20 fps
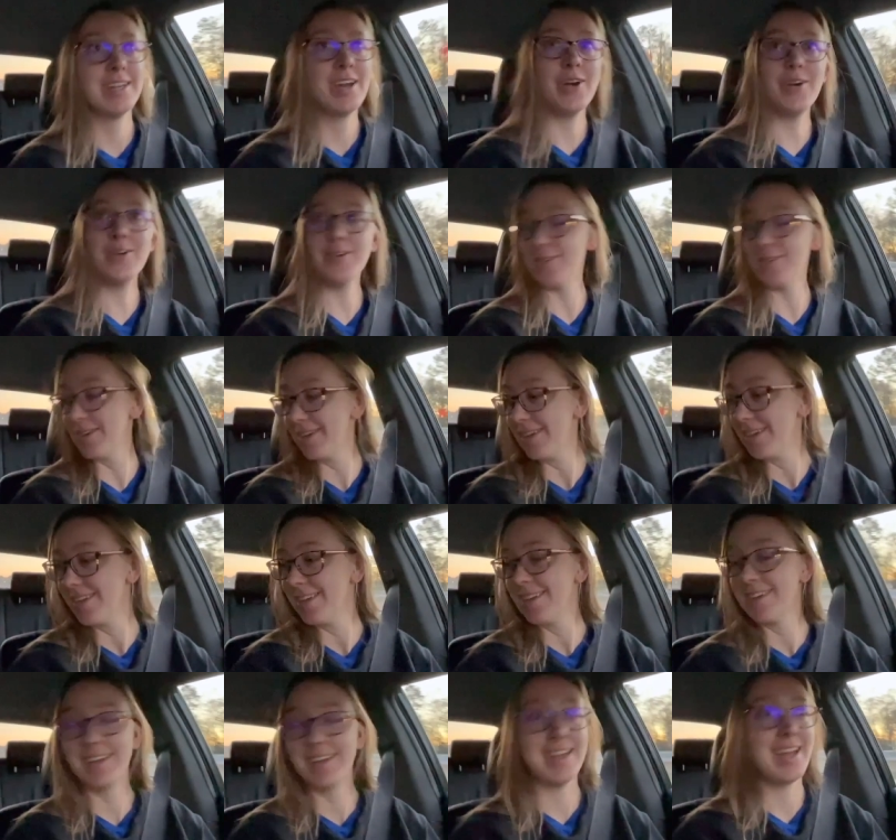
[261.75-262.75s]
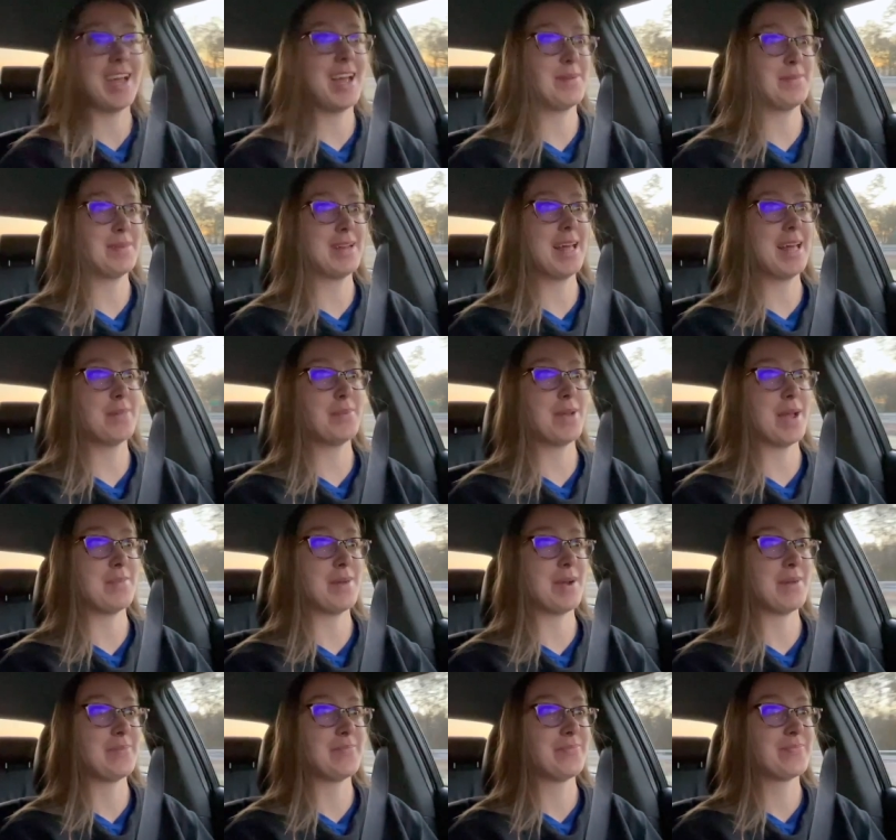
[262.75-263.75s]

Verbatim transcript: Oh, I'm in Alabama.